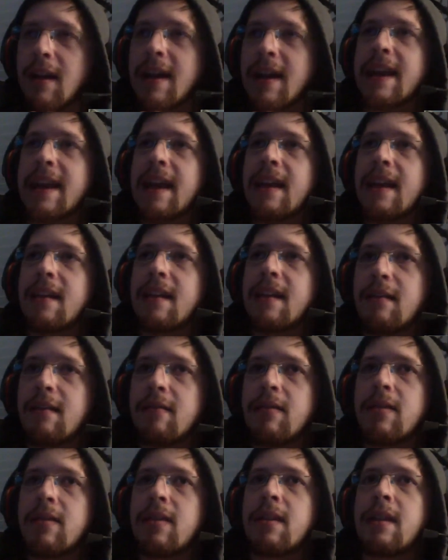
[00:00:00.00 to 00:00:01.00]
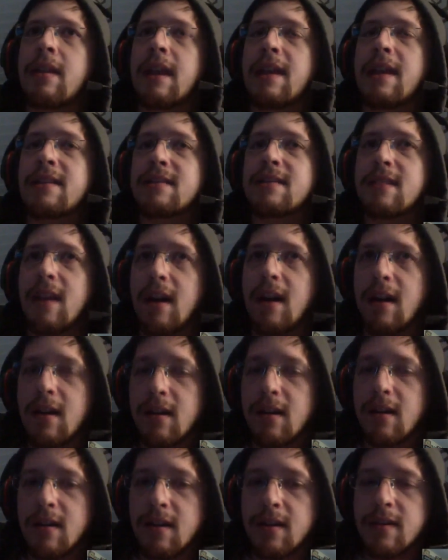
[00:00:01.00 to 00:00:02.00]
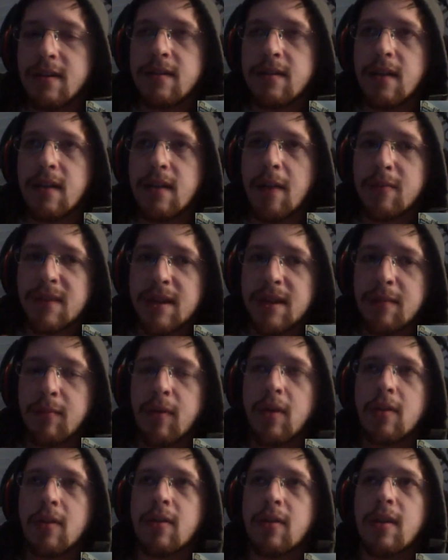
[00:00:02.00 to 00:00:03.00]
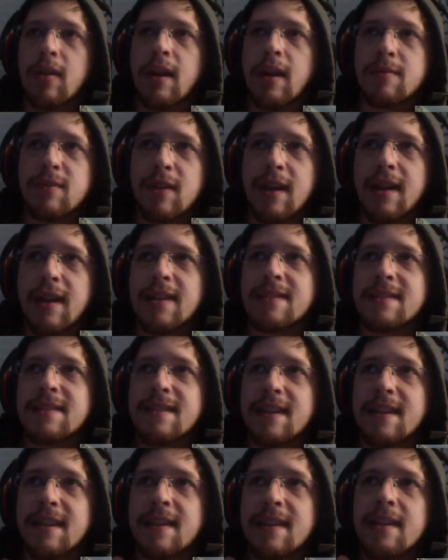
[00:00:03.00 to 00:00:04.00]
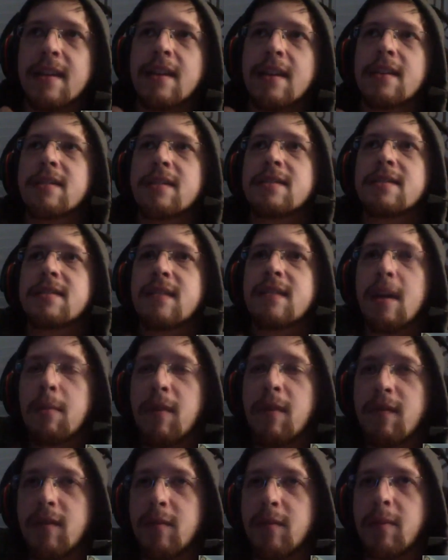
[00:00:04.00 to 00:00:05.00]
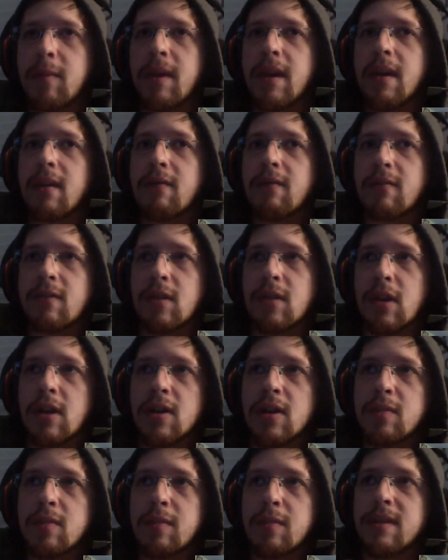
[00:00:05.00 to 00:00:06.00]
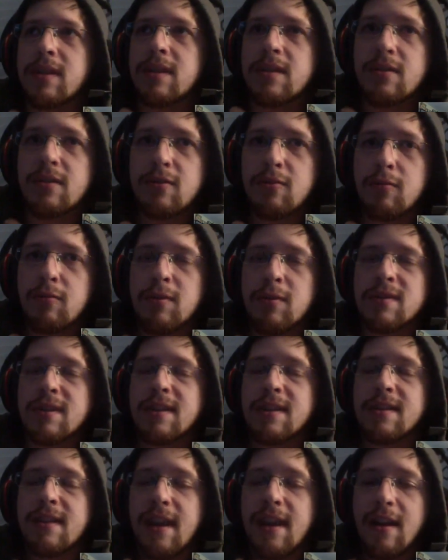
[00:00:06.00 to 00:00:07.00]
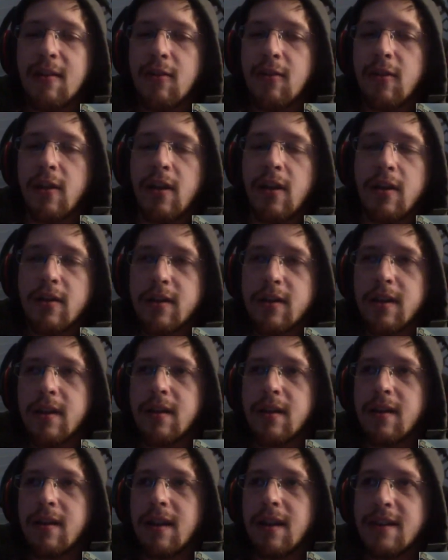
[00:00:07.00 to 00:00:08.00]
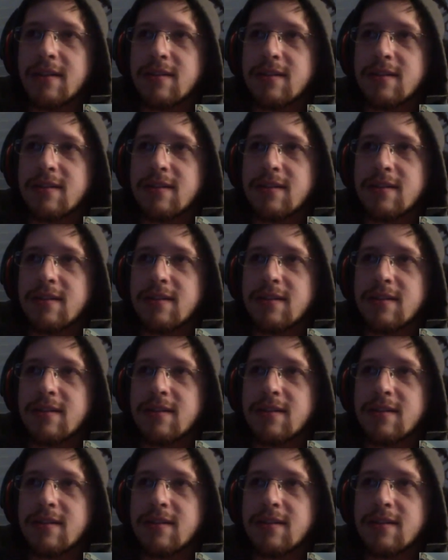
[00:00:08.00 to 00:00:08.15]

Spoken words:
get he's not on a top 10 program, so I could see some of it being overlooked. But the dude was a terror all year, and I just don't